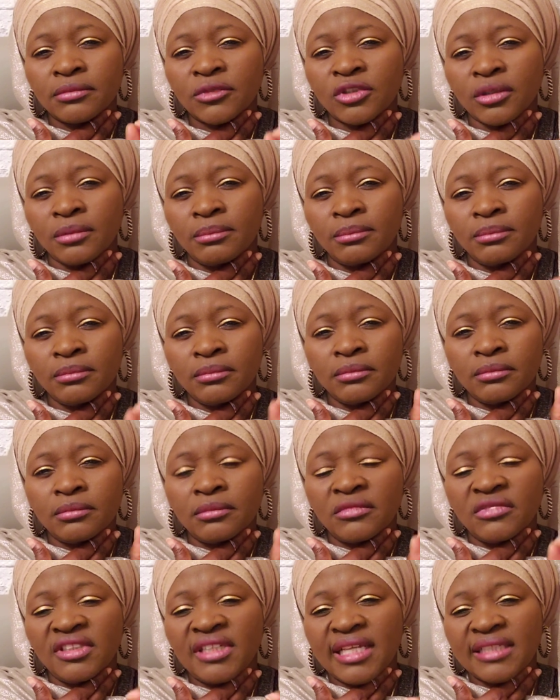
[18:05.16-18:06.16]
thump.
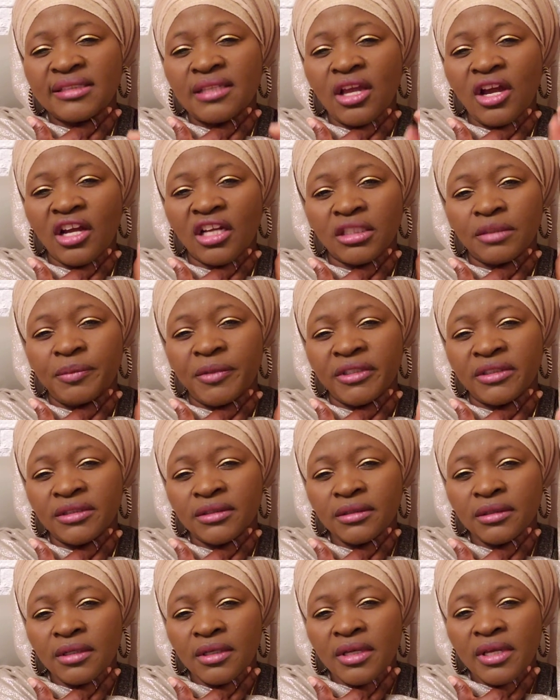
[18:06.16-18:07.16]
That's the heartbeat.
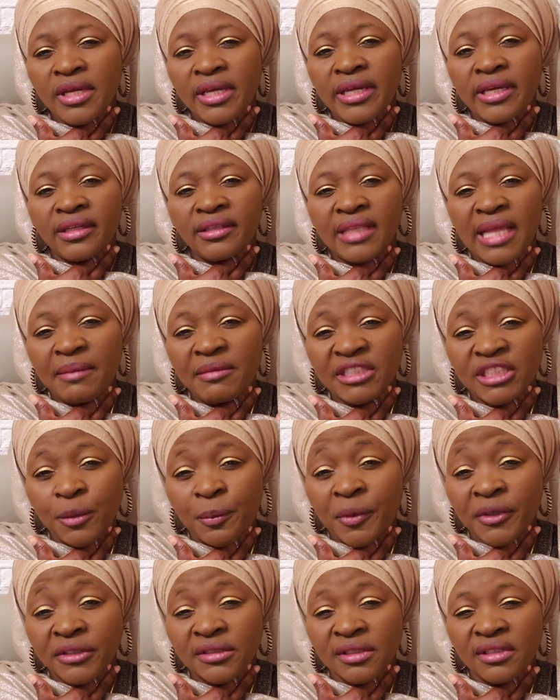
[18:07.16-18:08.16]
That means the
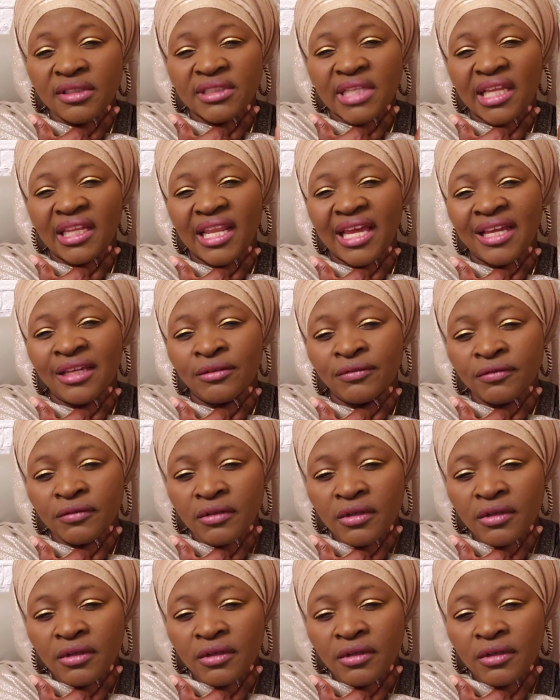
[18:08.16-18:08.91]
person is alive.